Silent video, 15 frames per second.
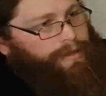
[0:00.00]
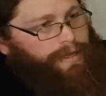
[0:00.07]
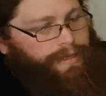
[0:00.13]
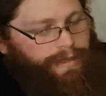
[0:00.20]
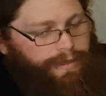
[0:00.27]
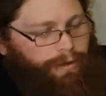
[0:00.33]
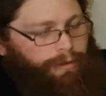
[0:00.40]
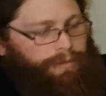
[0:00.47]
this
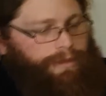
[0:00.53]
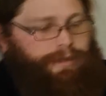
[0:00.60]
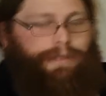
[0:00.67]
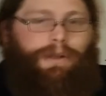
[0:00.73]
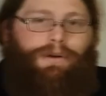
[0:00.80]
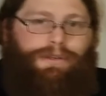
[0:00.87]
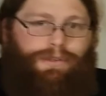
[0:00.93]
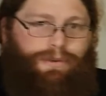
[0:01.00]
is almost
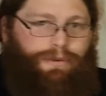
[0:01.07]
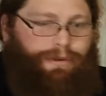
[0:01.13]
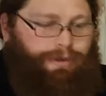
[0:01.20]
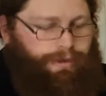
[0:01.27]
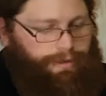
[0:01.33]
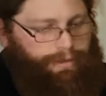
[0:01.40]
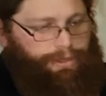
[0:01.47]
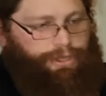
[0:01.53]
longsword
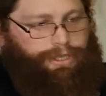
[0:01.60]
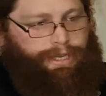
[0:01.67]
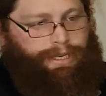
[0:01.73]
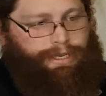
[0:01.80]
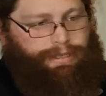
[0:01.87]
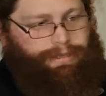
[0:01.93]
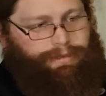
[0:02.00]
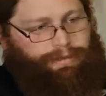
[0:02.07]

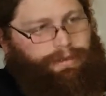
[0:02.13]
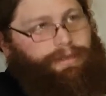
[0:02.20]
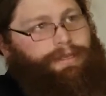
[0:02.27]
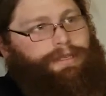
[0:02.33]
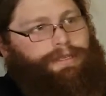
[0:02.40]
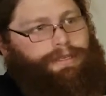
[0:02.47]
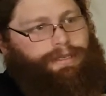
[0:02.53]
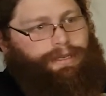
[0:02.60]
size.
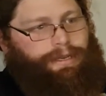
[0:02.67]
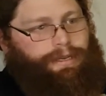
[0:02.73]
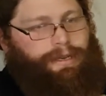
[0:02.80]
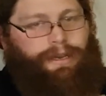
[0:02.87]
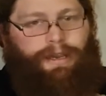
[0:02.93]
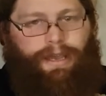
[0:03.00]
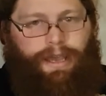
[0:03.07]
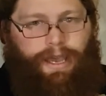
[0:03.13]
This is a
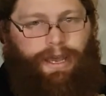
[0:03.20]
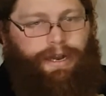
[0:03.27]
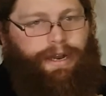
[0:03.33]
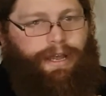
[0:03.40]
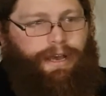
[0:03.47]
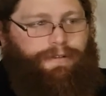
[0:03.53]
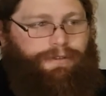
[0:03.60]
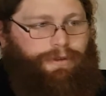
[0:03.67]

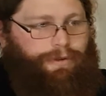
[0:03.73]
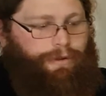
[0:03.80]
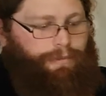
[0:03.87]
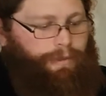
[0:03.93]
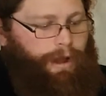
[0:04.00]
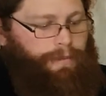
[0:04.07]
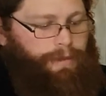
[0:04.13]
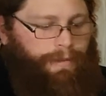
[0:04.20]
hand-and-a-half sword, no
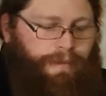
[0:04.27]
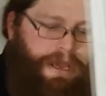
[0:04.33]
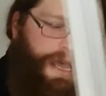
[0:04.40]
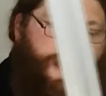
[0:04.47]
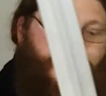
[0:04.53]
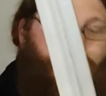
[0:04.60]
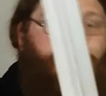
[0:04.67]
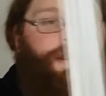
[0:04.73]
problem.
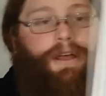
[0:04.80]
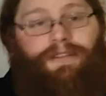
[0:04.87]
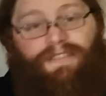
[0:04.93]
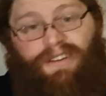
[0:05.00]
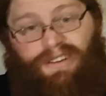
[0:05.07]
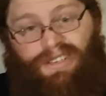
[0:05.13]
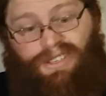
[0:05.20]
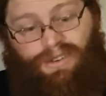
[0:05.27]
Not
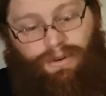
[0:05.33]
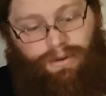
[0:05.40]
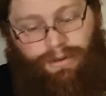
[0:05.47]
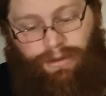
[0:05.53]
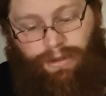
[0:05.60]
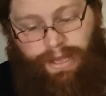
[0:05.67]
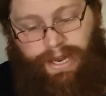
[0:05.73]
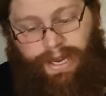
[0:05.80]
very
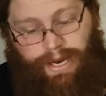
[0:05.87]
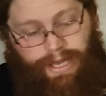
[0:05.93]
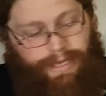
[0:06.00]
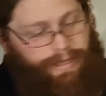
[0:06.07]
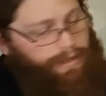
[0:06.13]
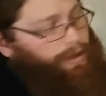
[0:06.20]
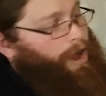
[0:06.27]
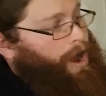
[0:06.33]
historical, and it is
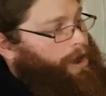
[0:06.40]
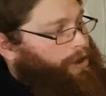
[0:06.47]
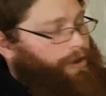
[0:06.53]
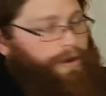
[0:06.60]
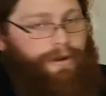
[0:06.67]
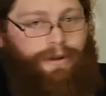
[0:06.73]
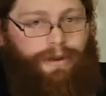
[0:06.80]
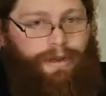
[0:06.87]
longer
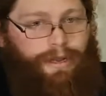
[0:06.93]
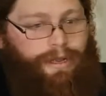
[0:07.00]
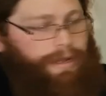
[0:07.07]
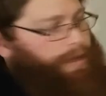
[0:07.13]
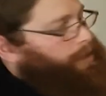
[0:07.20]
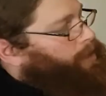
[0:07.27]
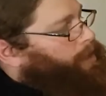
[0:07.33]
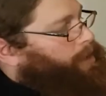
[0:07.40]

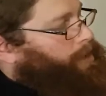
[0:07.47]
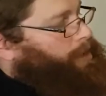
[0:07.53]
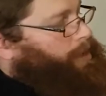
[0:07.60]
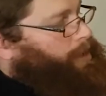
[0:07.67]
than